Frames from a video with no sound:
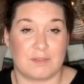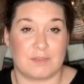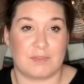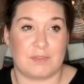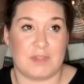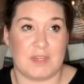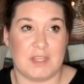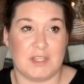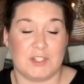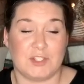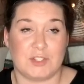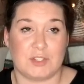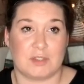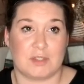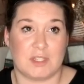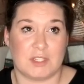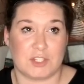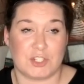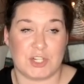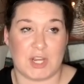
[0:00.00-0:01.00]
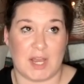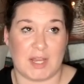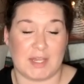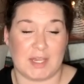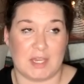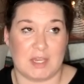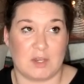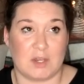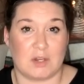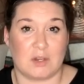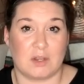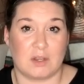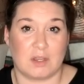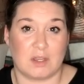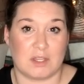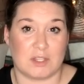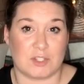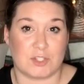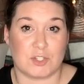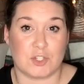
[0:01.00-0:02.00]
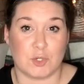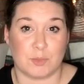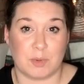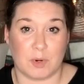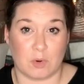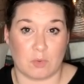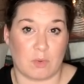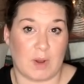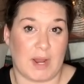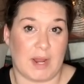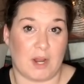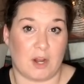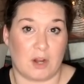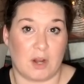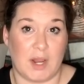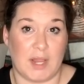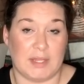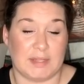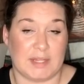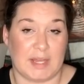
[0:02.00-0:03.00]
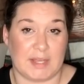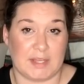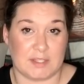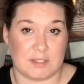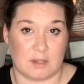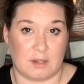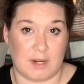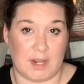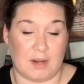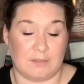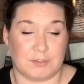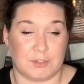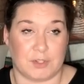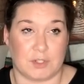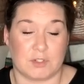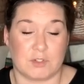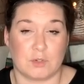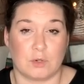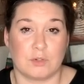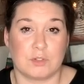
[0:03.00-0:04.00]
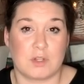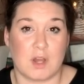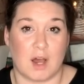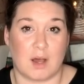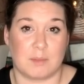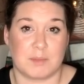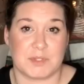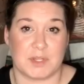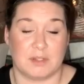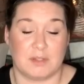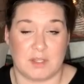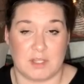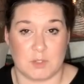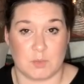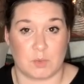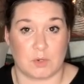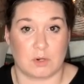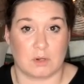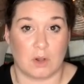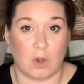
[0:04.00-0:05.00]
These, this jacket is super rare and like sought after. The sold comps on these were